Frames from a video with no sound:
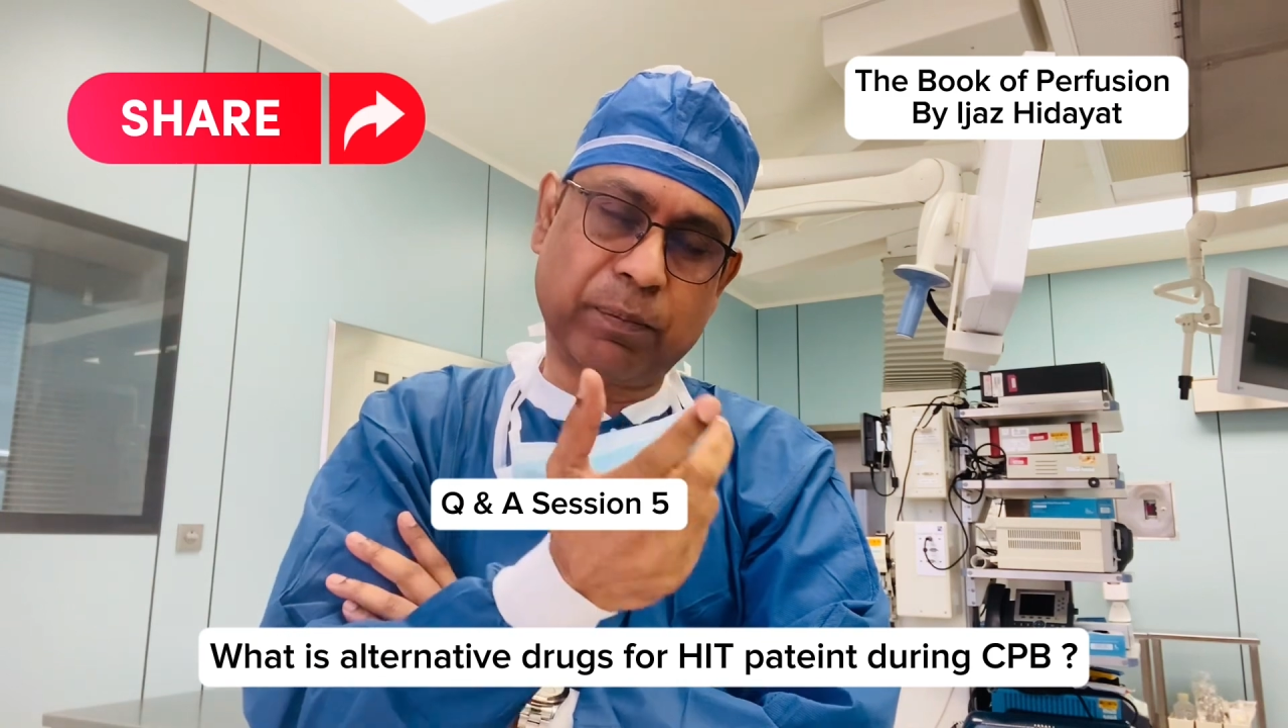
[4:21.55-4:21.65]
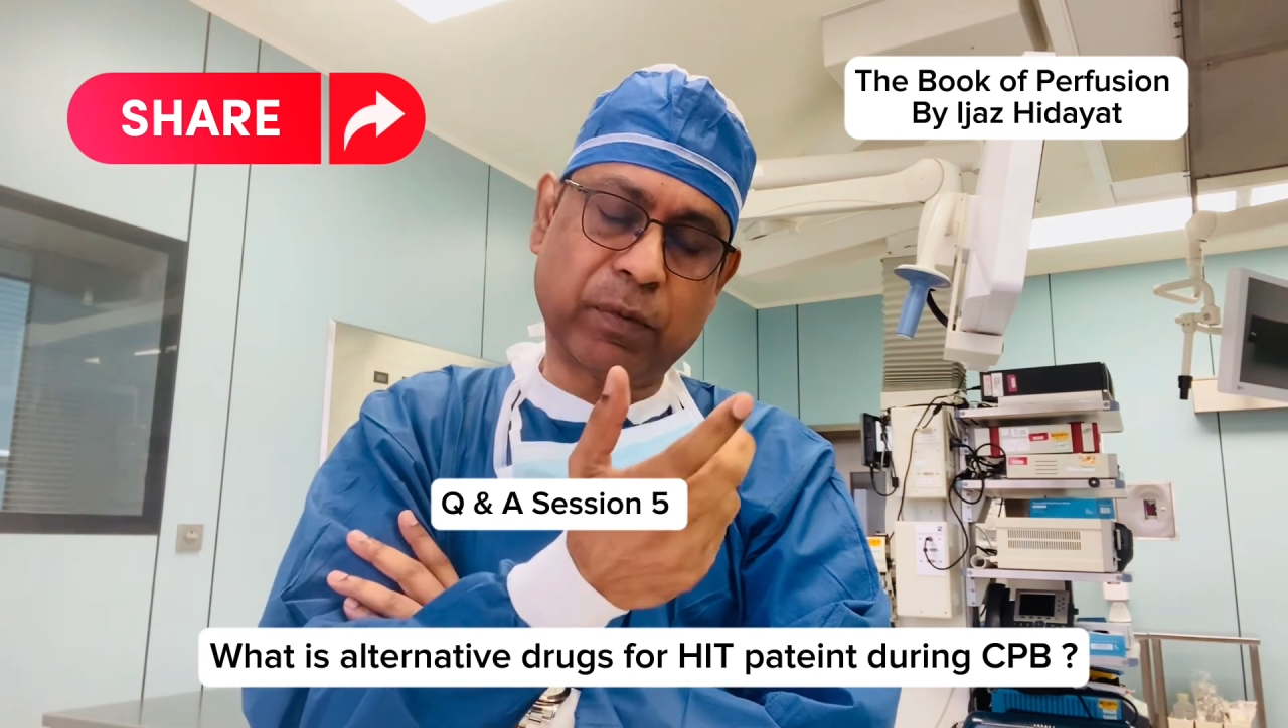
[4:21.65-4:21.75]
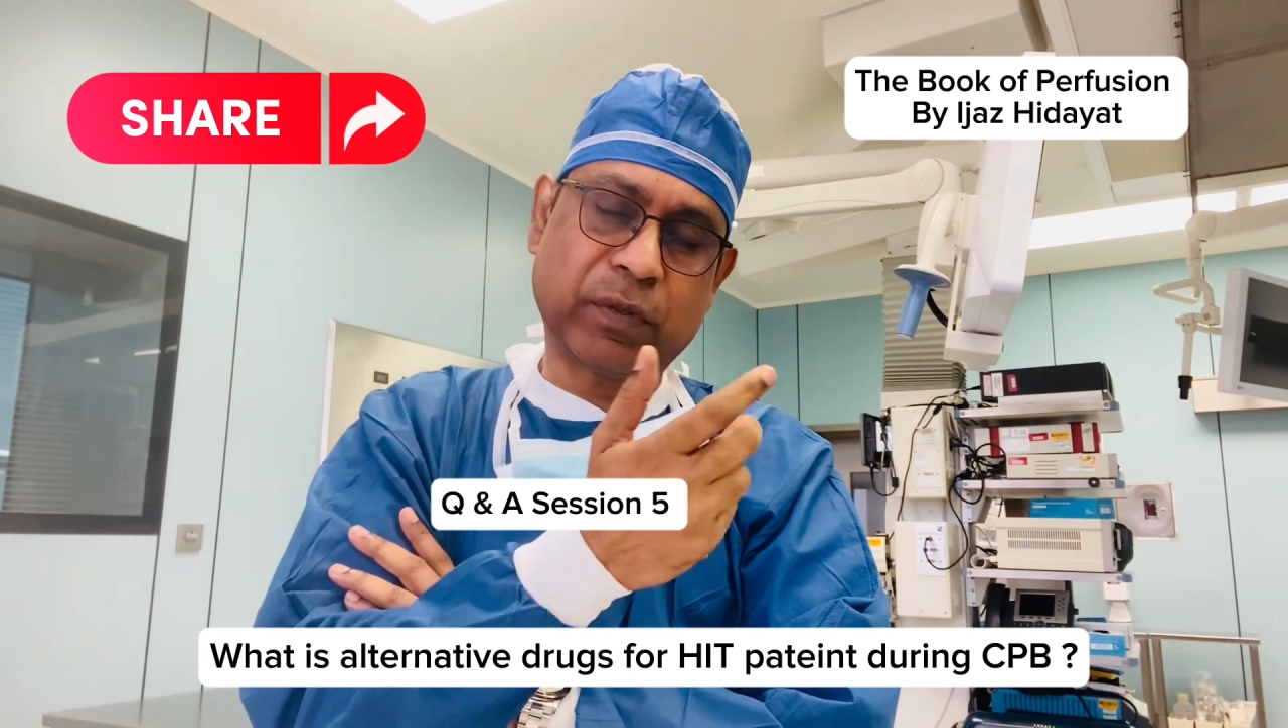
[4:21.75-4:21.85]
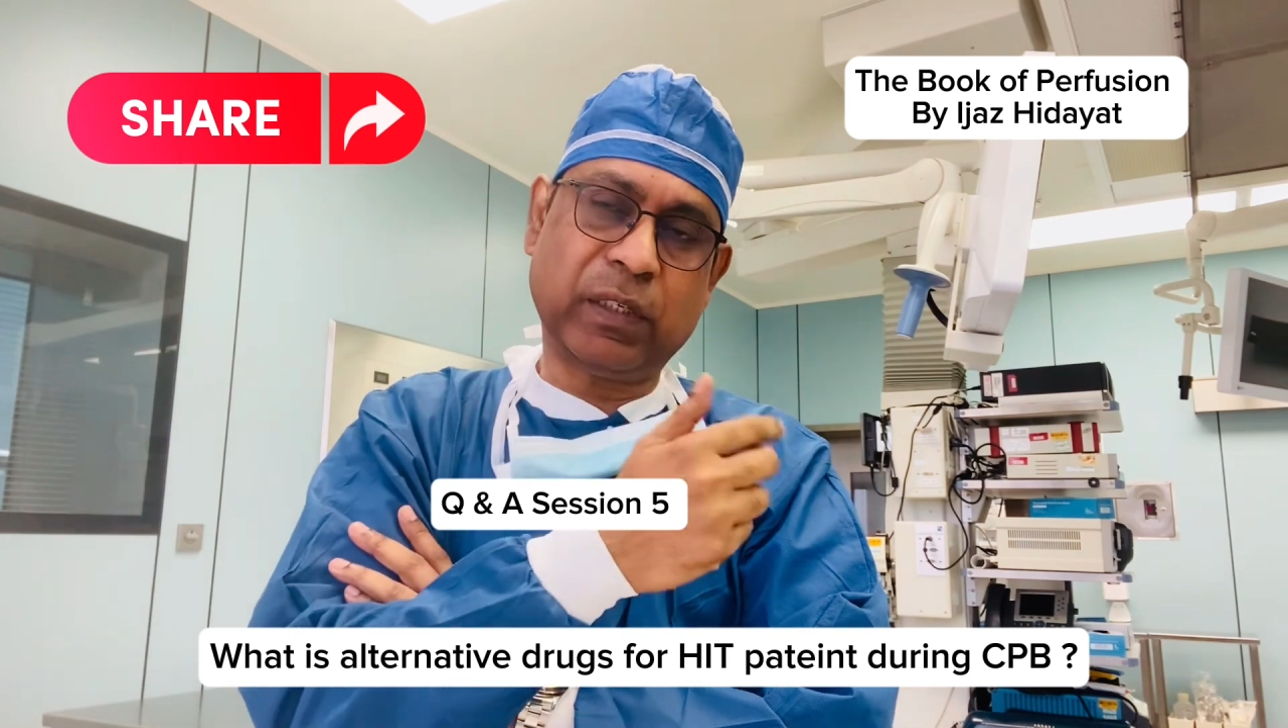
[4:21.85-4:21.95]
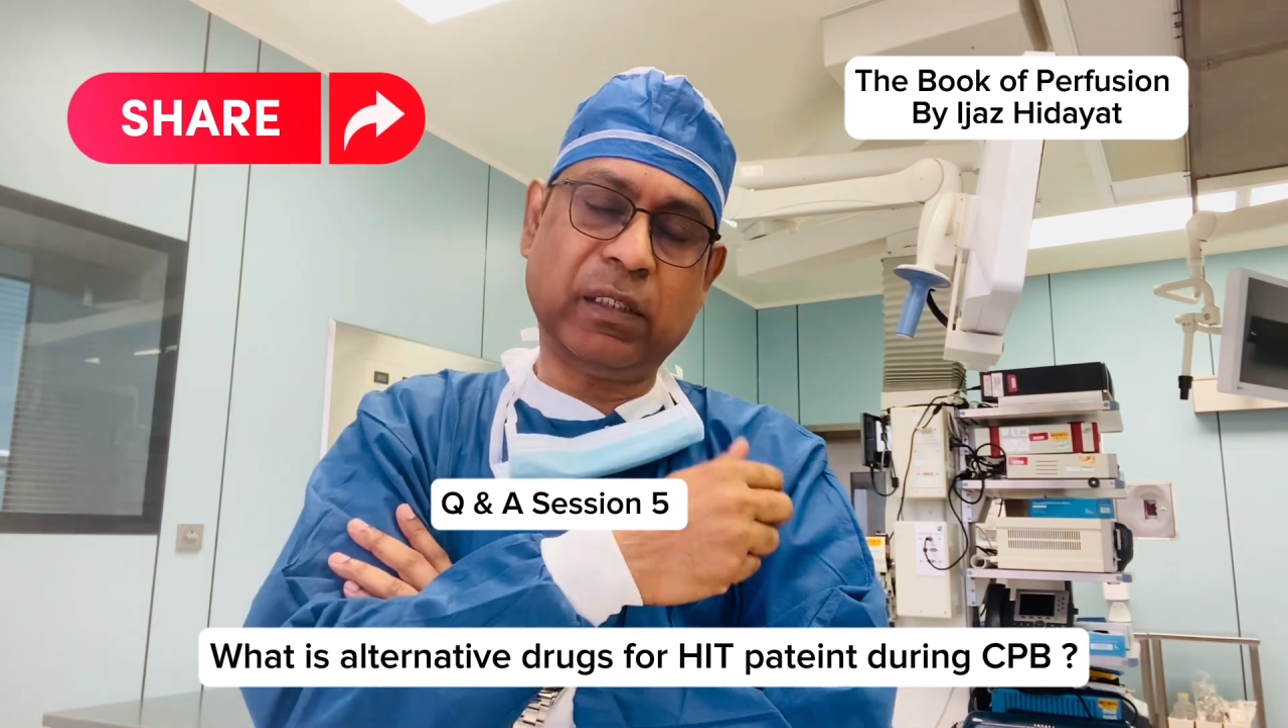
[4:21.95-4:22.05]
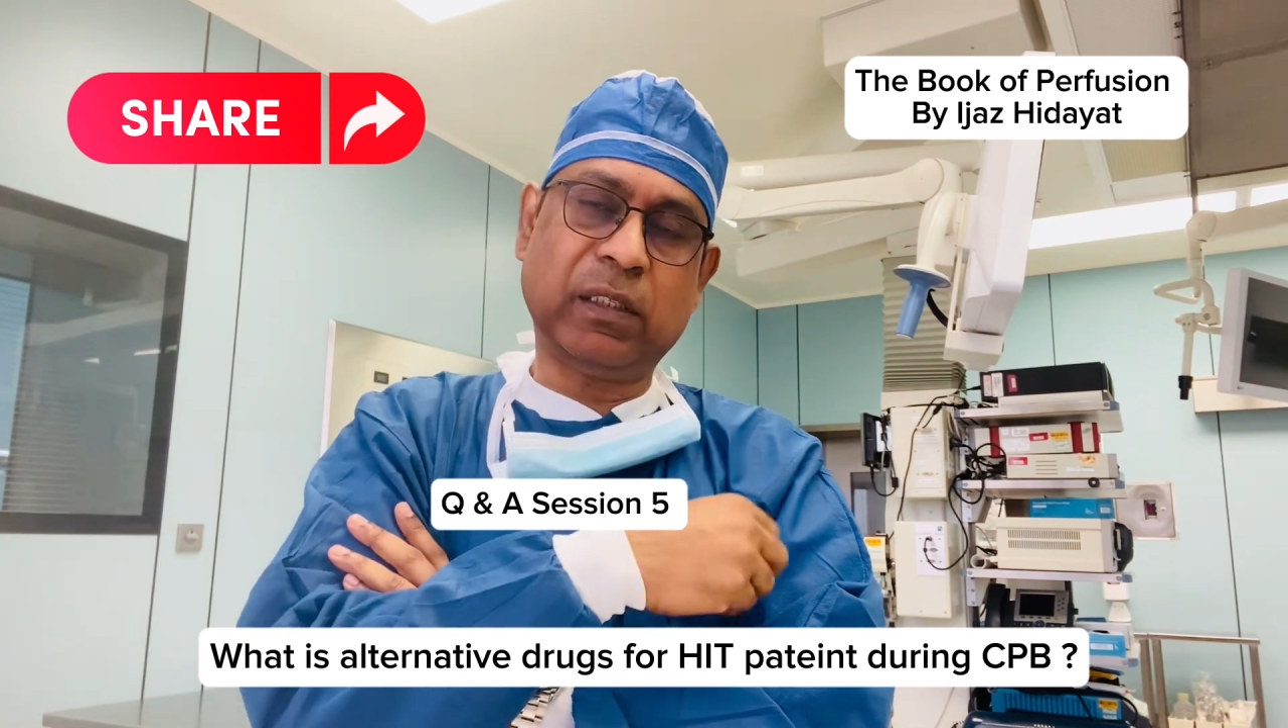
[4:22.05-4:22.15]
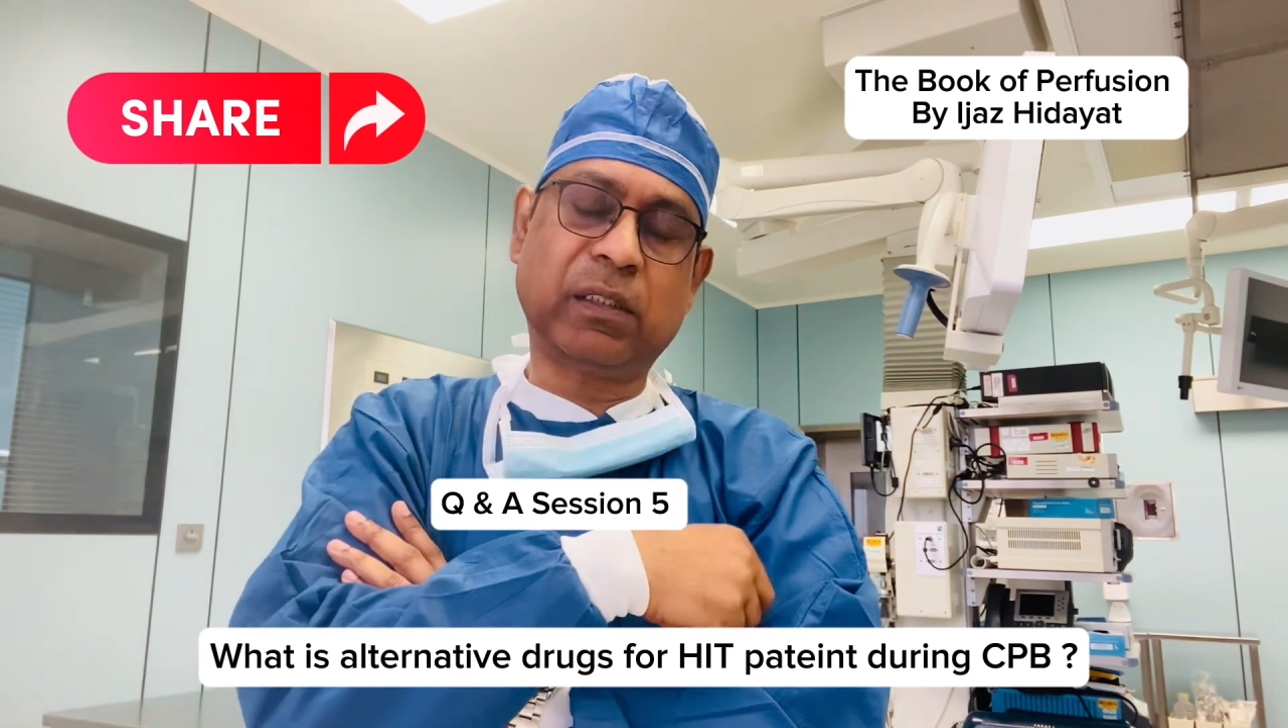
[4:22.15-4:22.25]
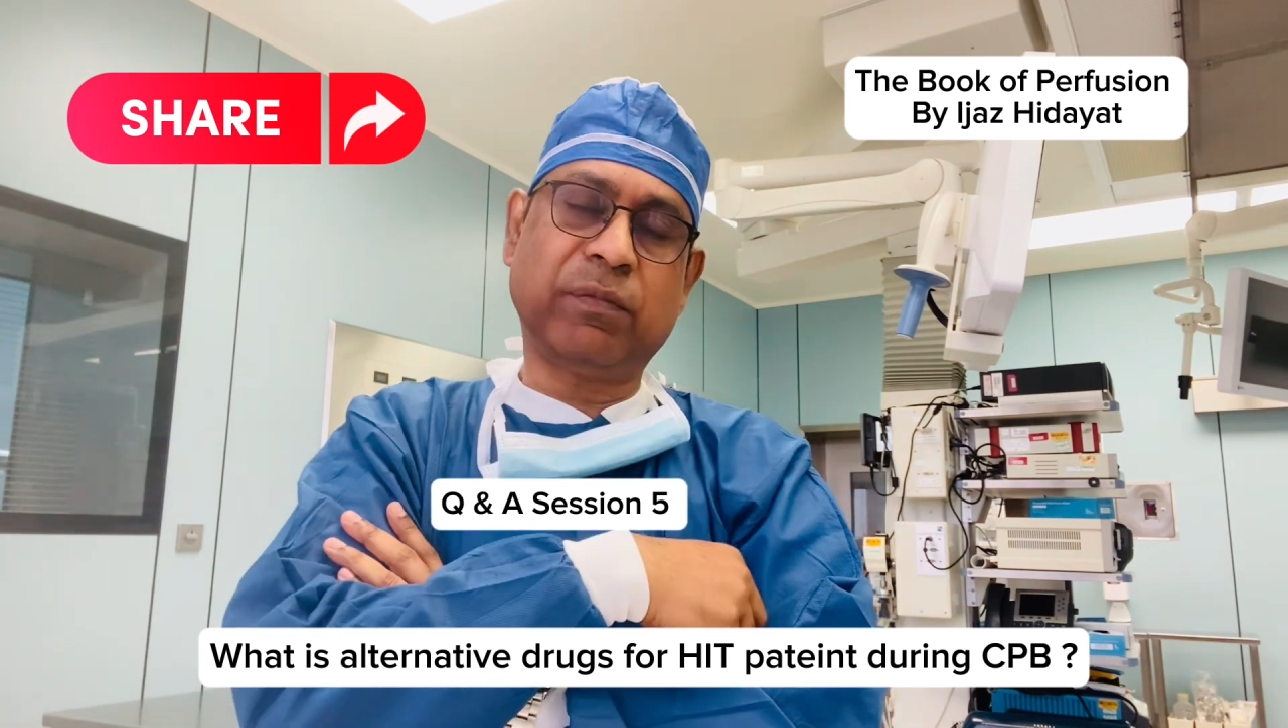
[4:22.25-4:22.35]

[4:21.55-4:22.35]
procedures,